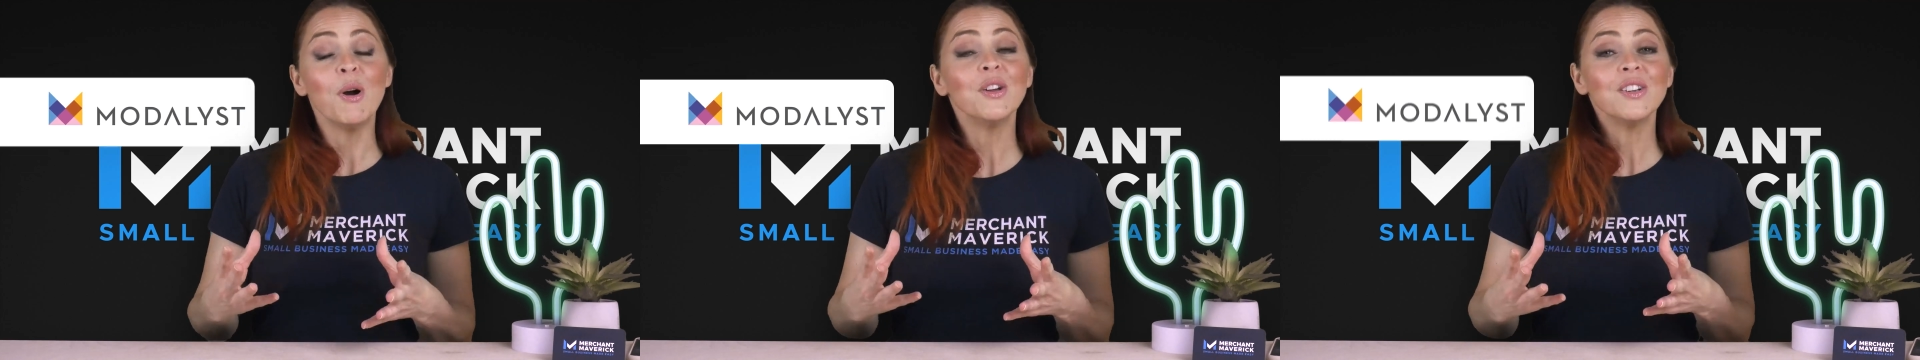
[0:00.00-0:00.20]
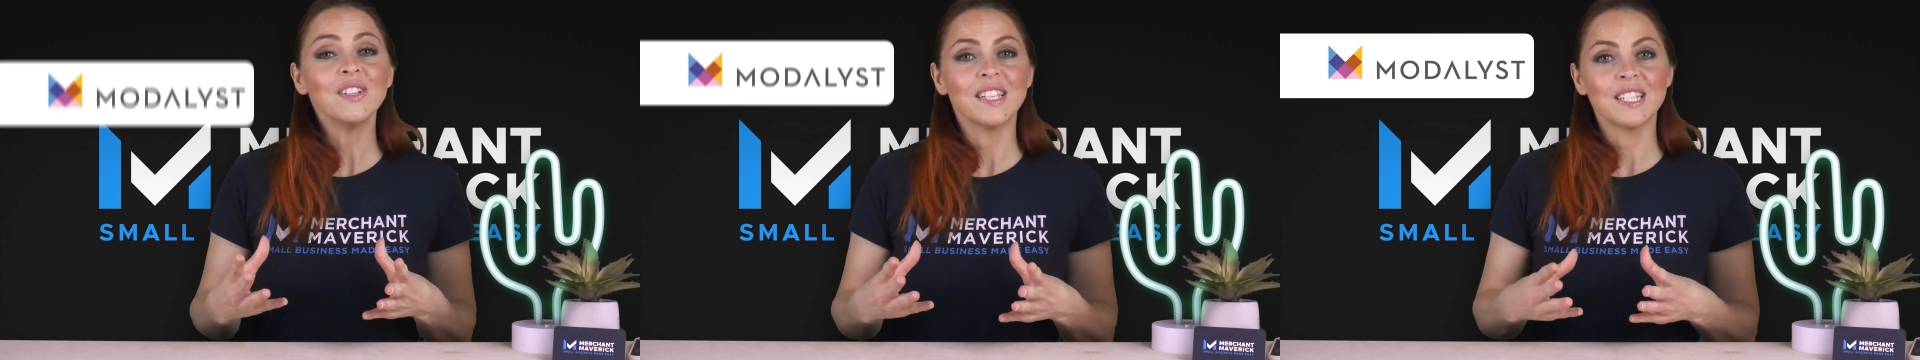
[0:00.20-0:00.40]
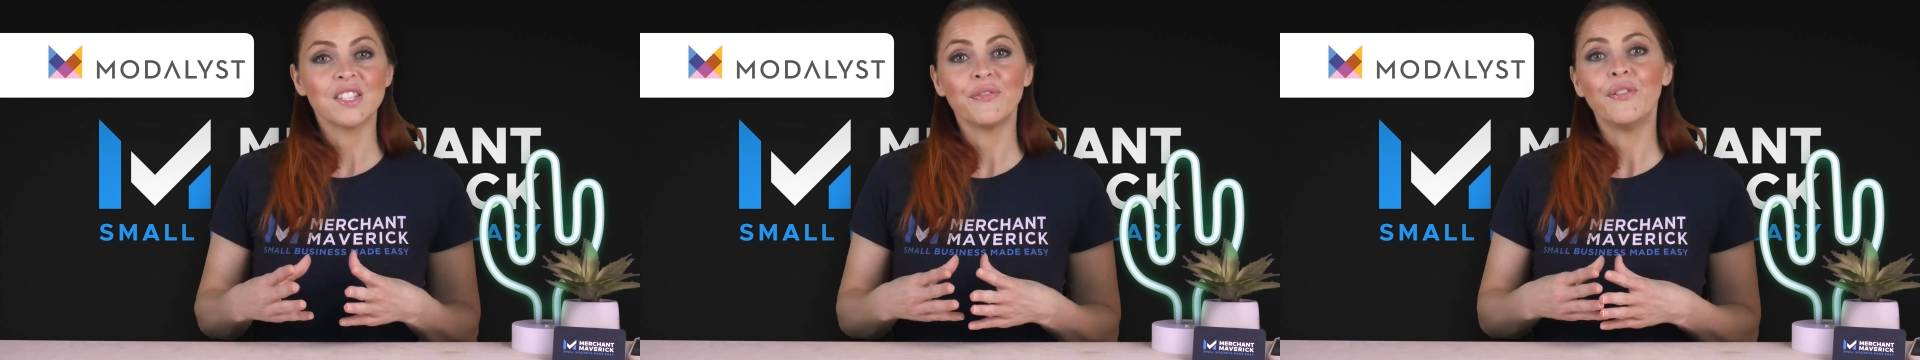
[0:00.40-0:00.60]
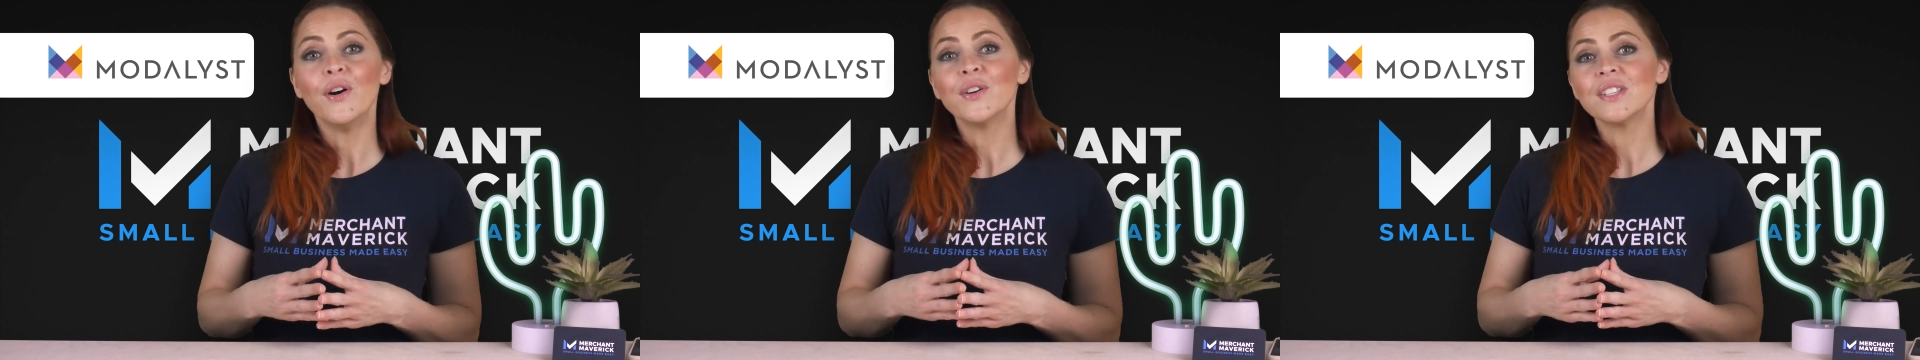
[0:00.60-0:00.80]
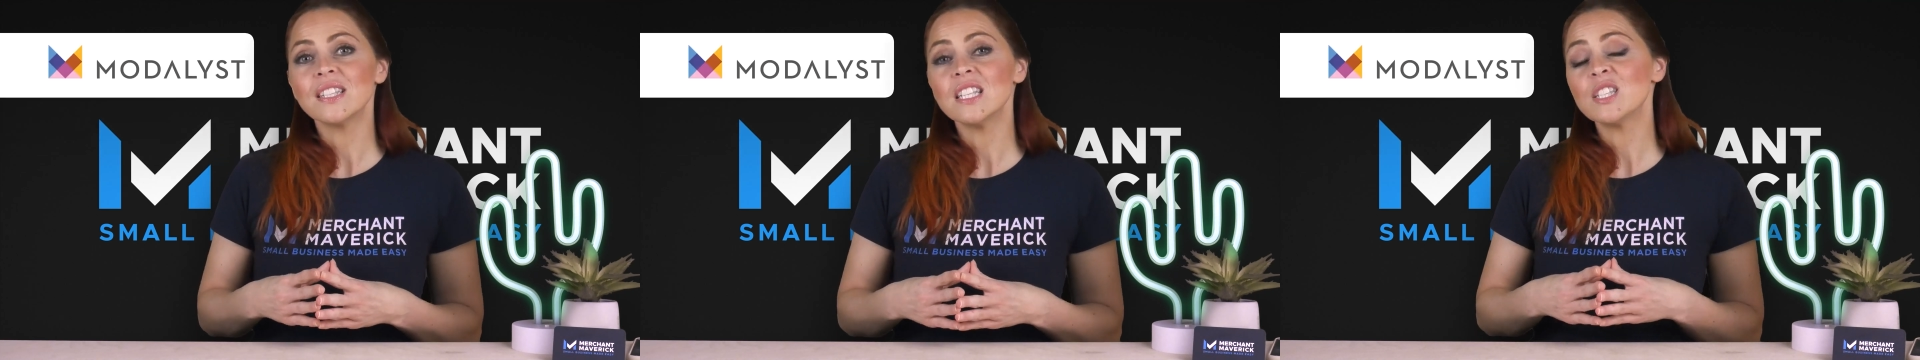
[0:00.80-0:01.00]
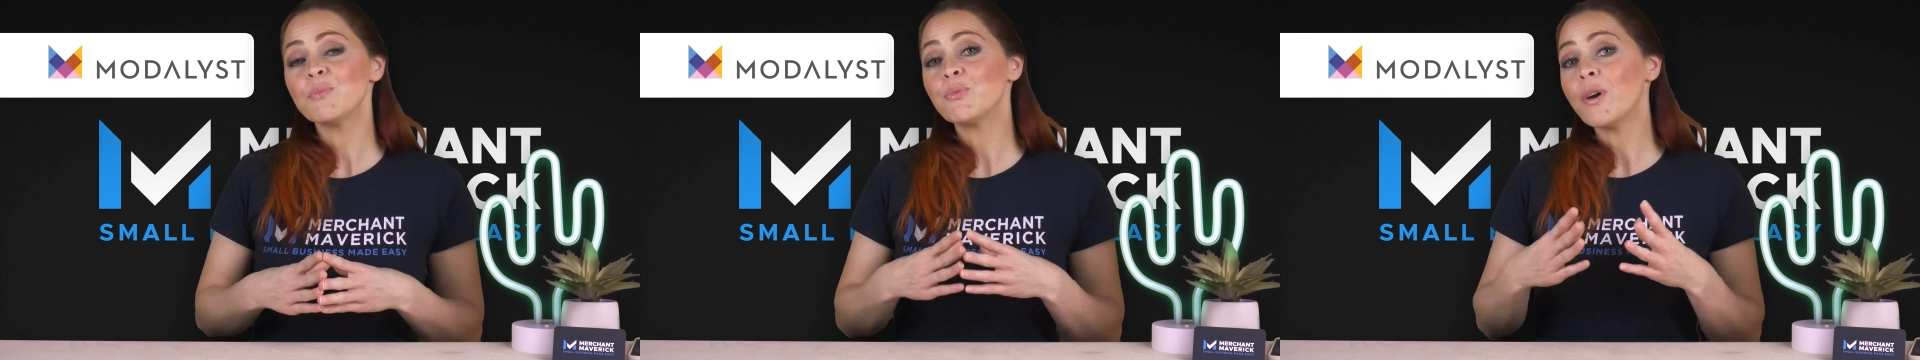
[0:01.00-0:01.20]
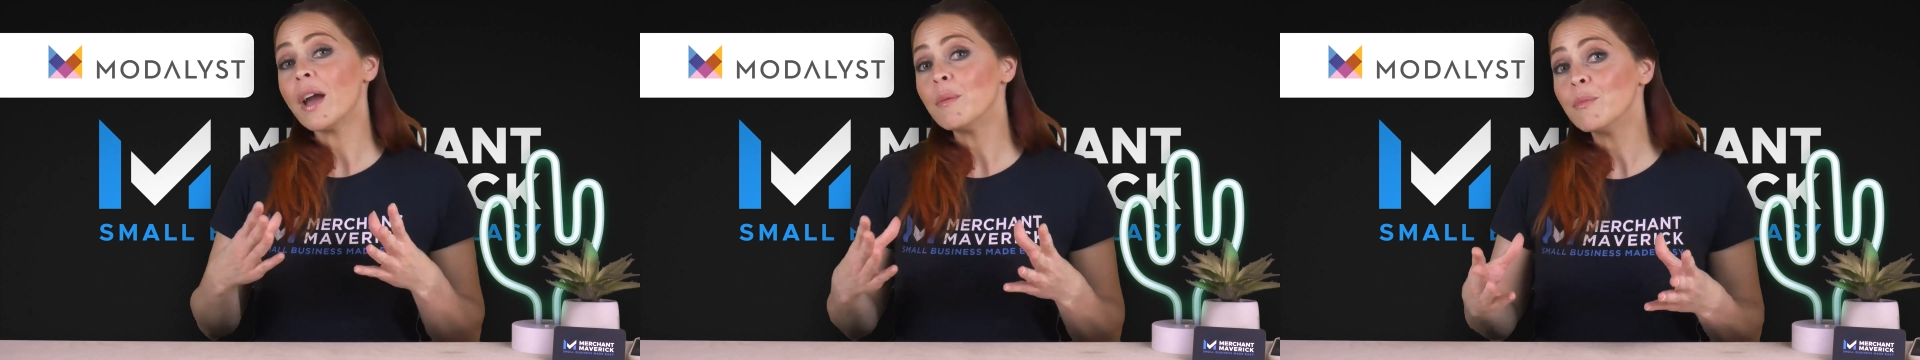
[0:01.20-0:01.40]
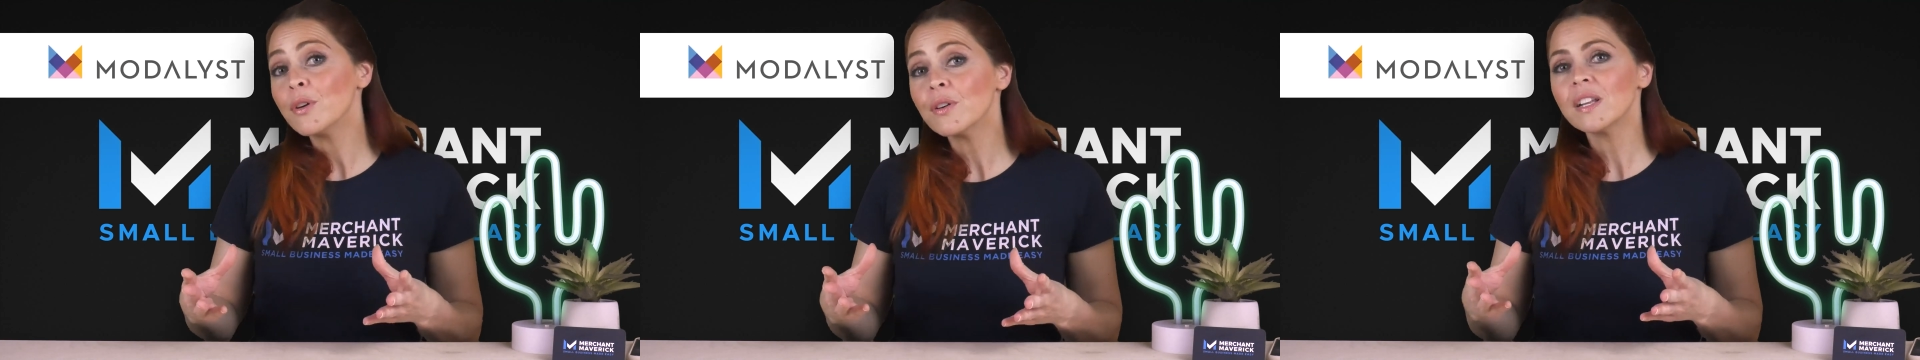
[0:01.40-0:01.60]
Modalyst focuses
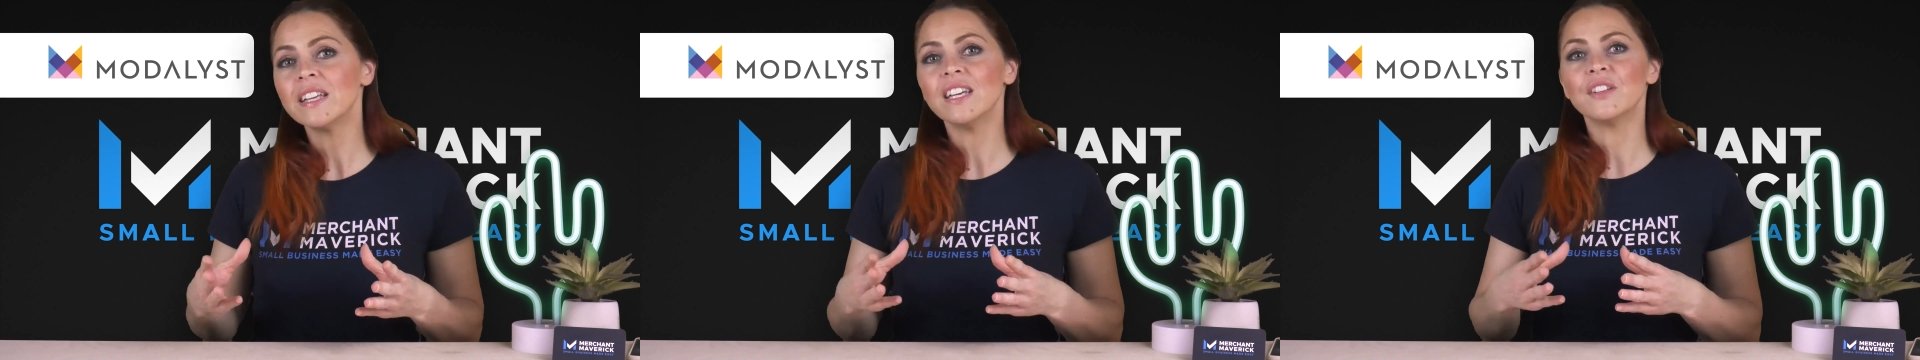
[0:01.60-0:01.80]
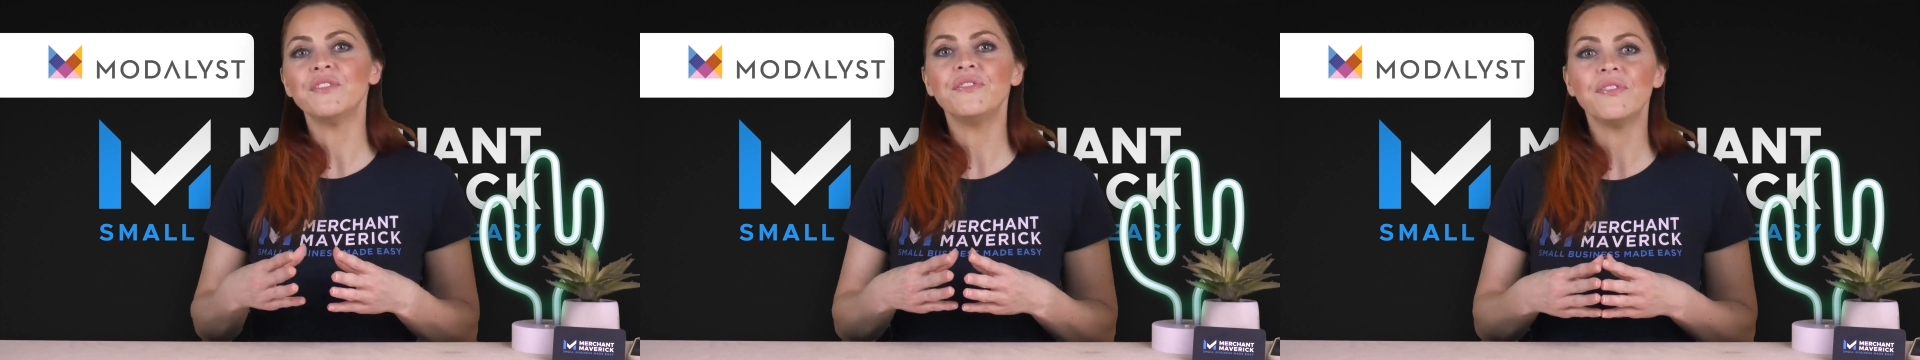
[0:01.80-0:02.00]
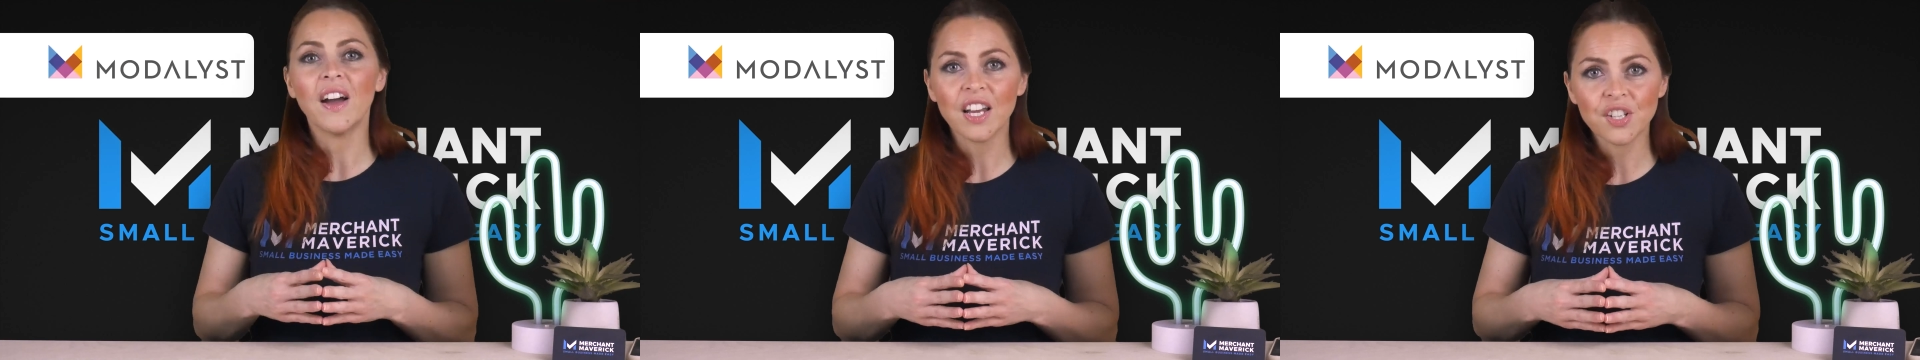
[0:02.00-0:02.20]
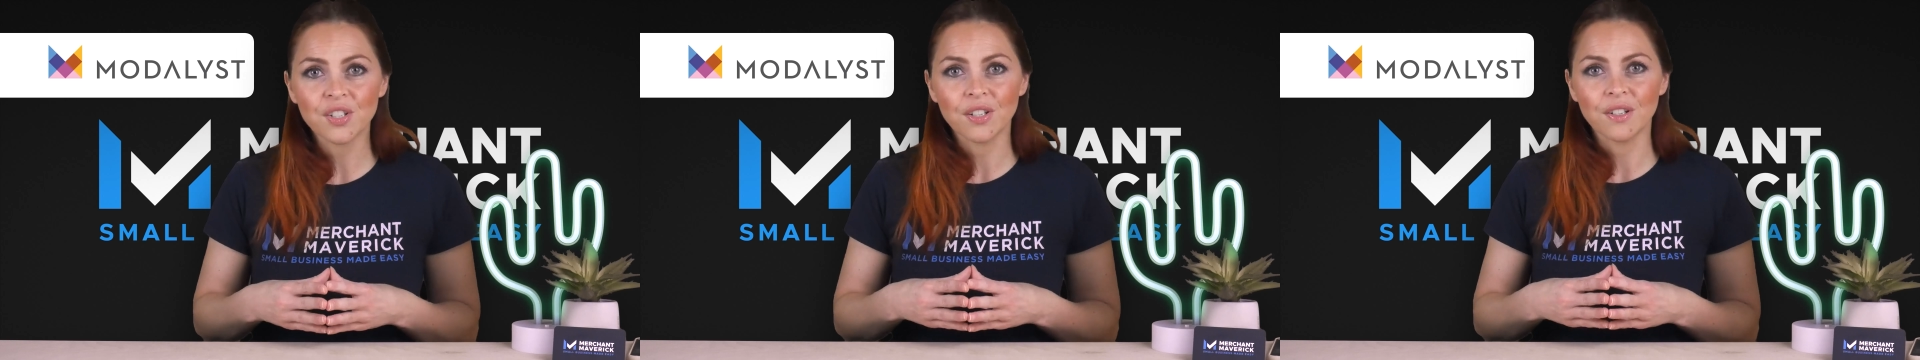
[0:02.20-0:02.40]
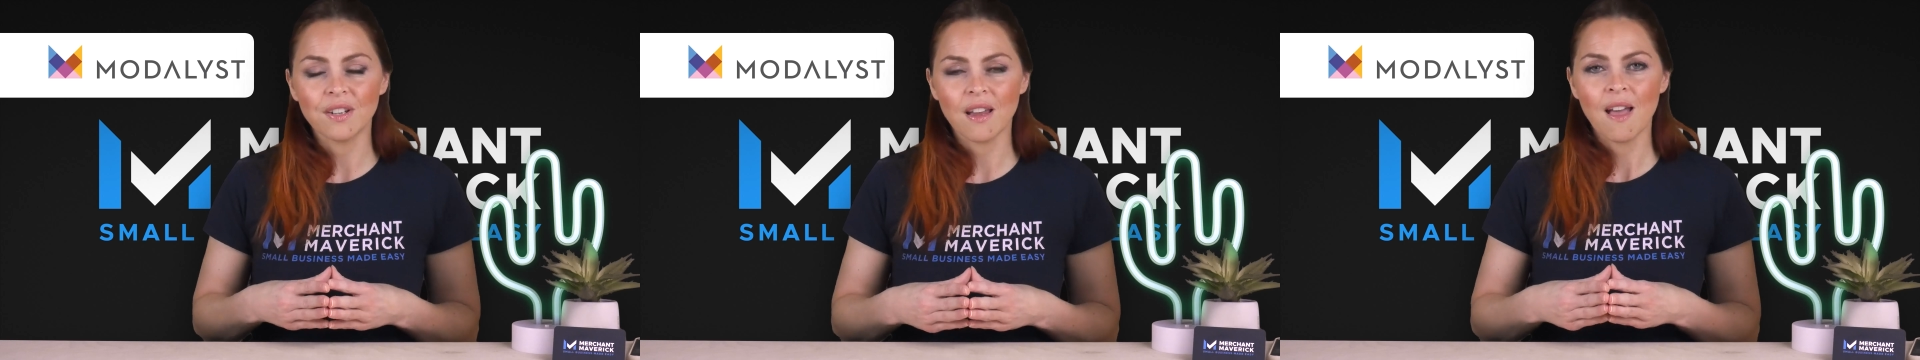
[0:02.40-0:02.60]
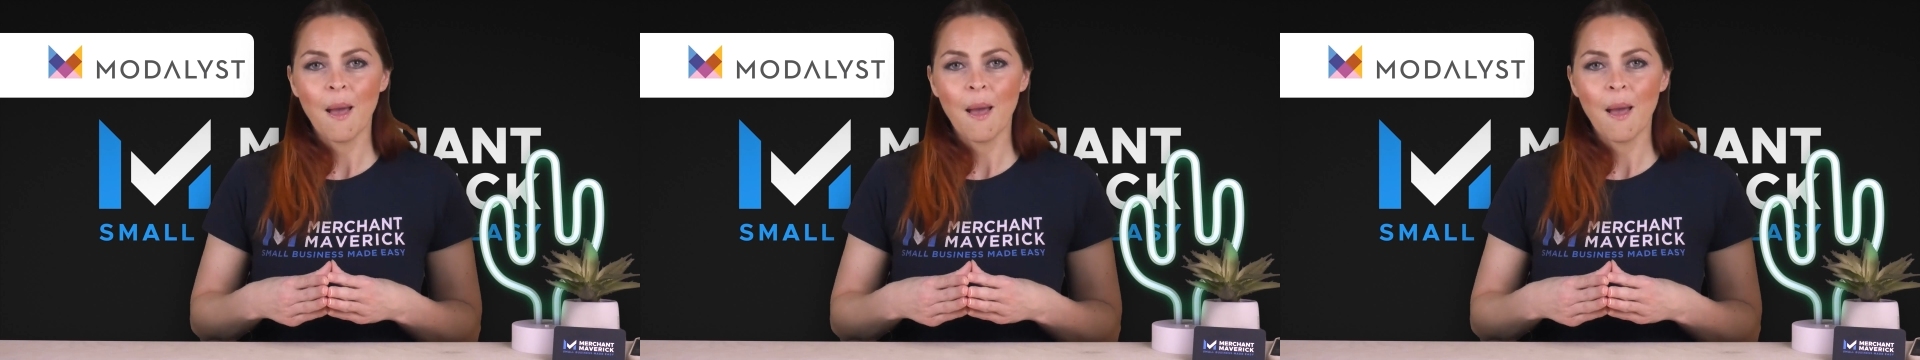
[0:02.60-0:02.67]
primarily on fashion